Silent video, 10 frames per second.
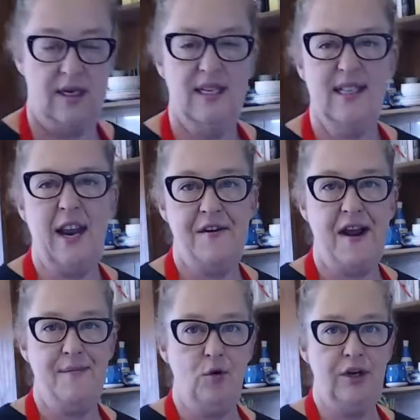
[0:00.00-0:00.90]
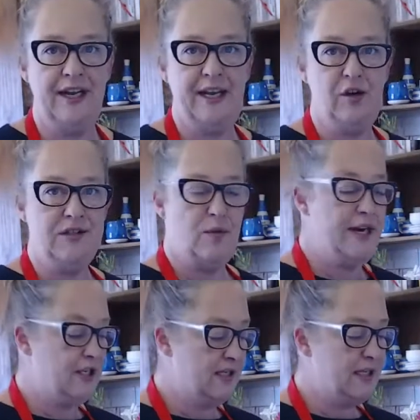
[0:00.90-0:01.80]
Saturday morning in
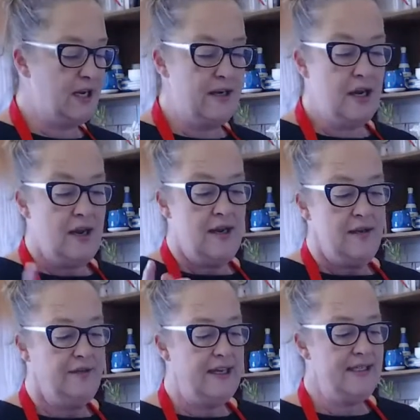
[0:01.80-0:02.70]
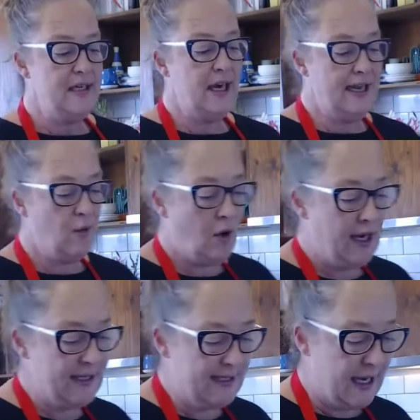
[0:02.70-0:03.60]
Oswego. So these little egg
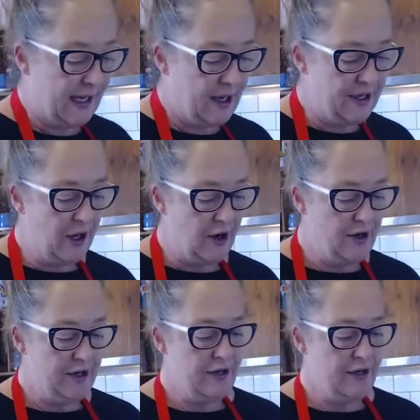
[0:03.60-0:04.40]
whites are going to go